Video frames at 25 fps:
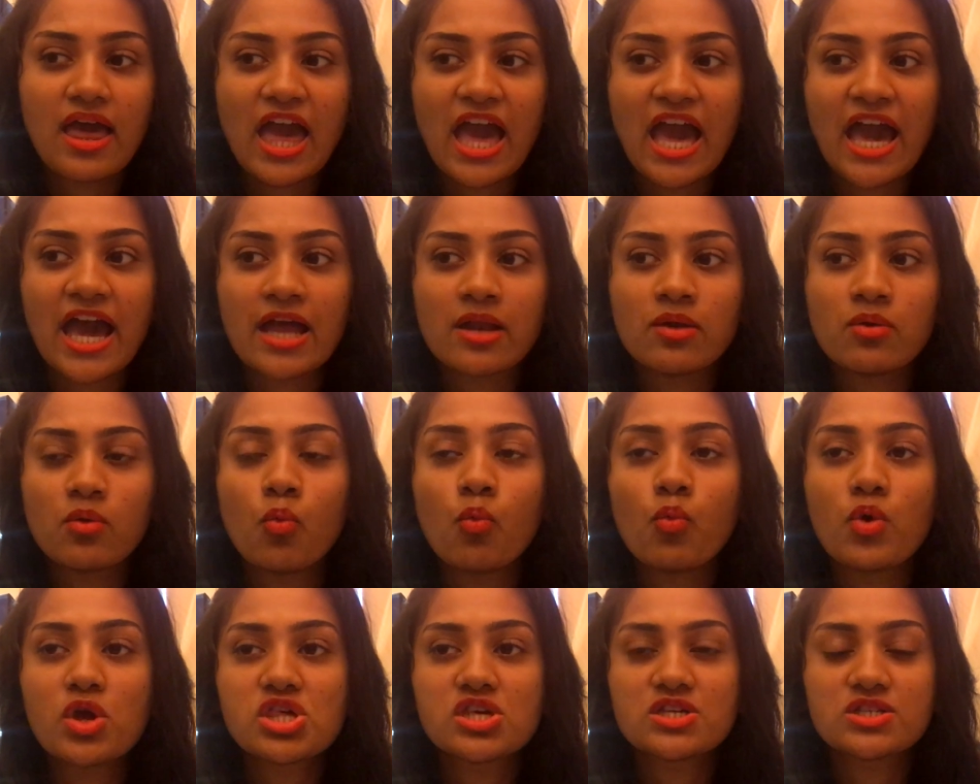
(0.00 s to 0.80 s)

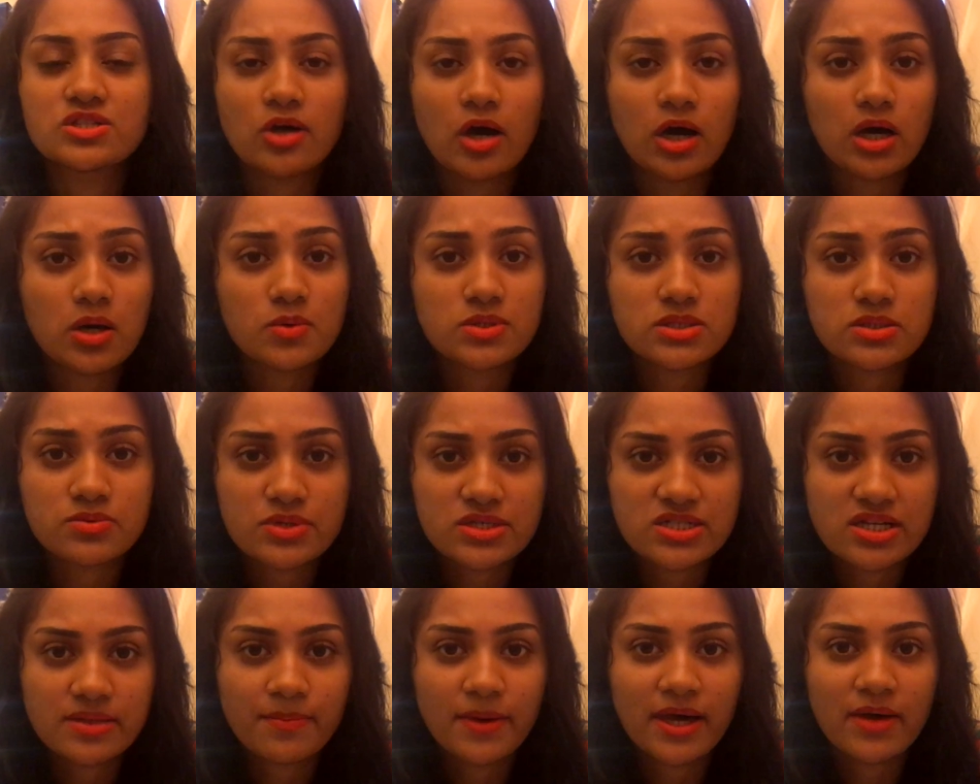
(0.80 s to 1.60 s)
and which song was
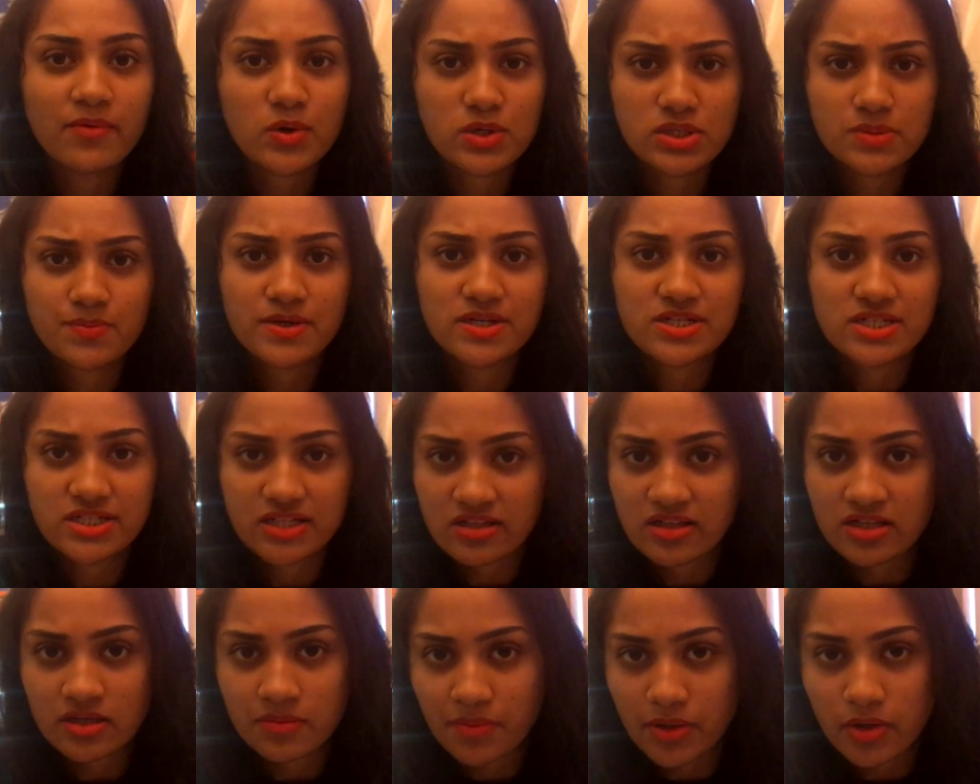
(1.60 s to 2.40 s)
written by which
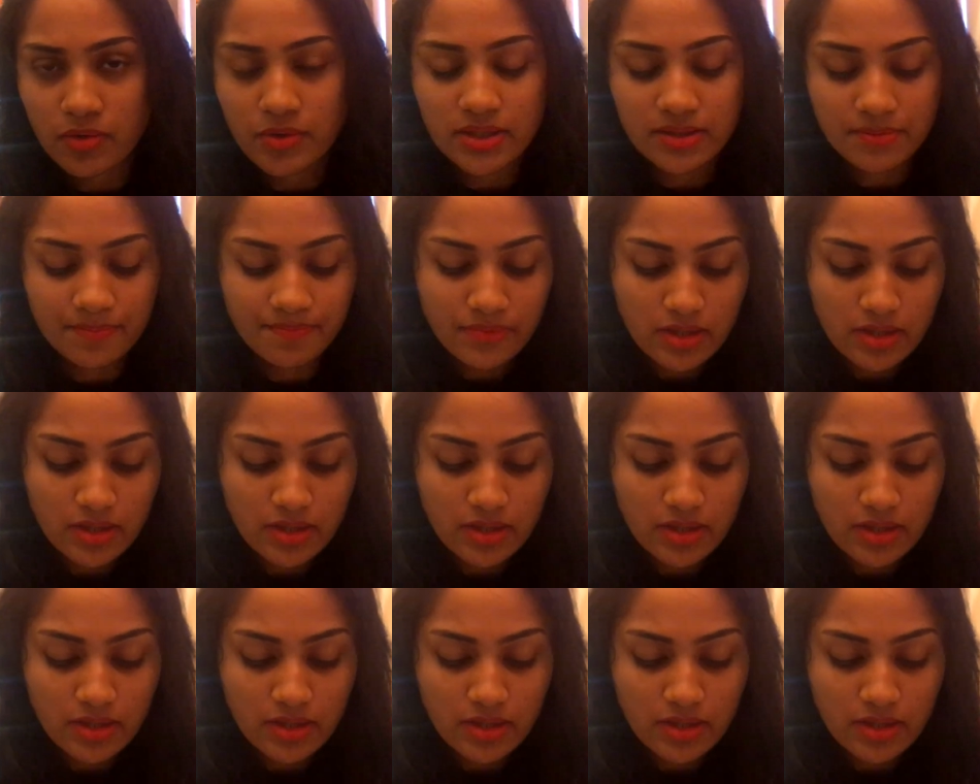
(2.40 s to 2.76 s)
particular poet.